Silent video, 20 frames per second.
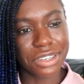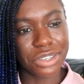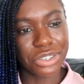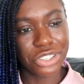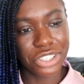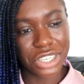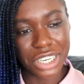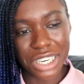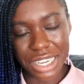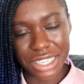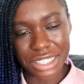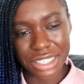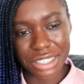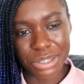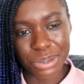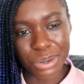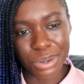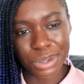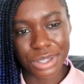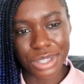she likes
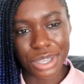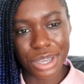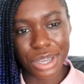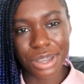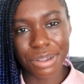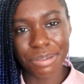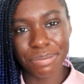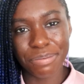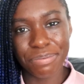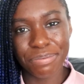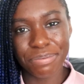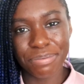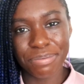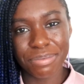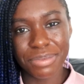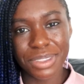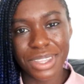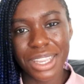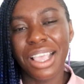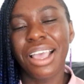this author,
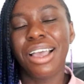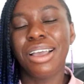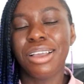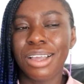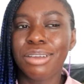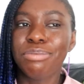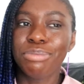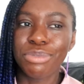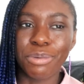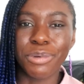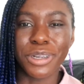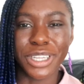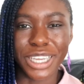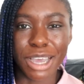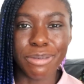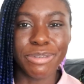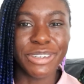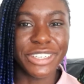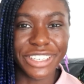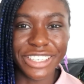Uh, probably
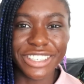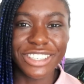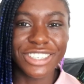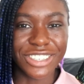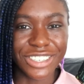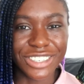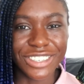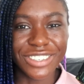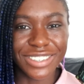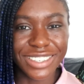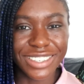I'm gonna too.